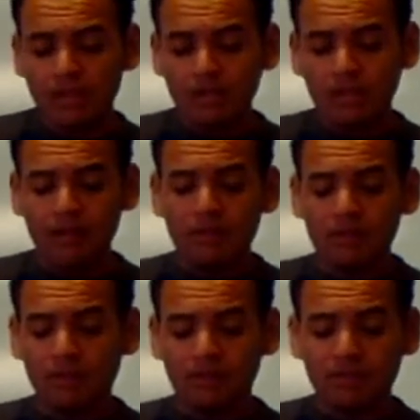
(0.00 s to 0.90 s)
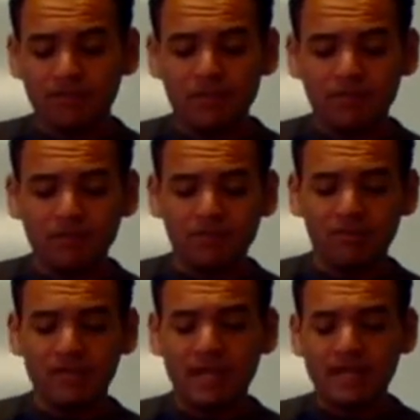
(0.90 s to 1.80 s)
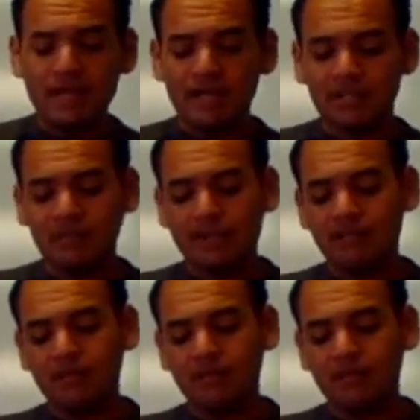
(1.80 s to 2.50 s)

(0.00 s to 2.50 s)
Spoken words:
Okay, so there's three truths that characterize